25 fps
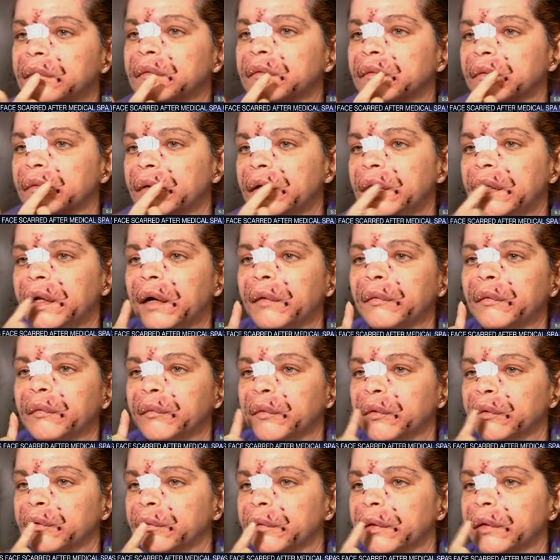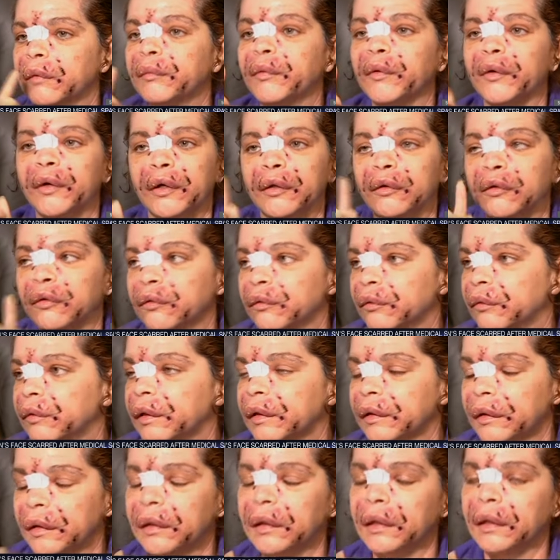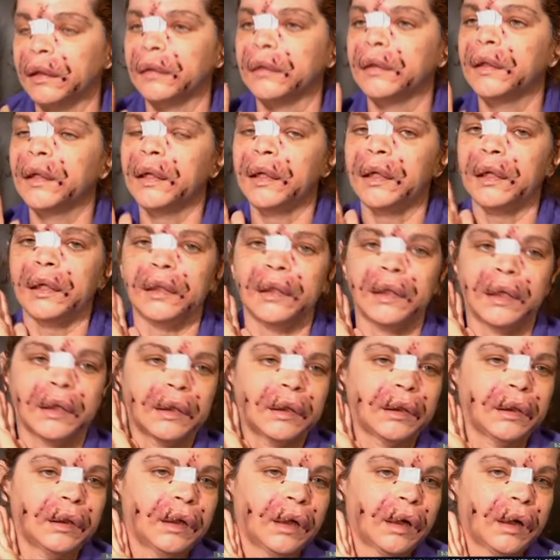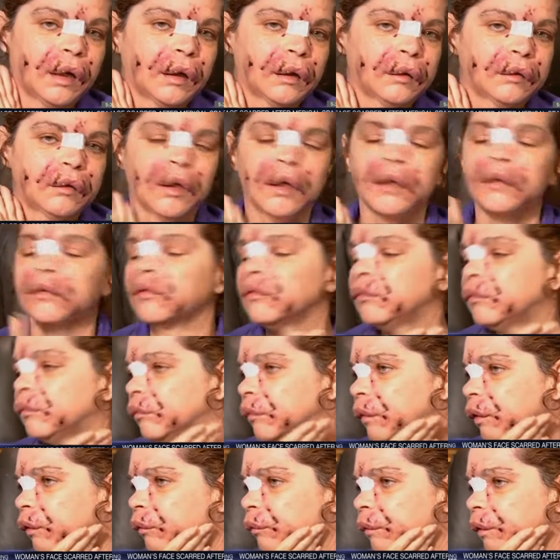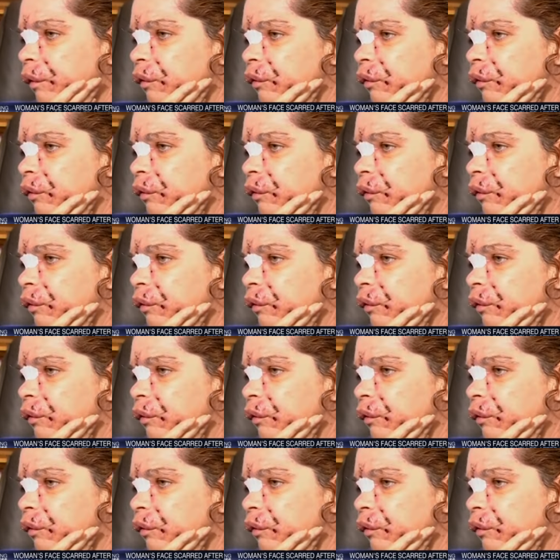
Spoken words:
Concerned, Gonzalez went back to the spa and says that is when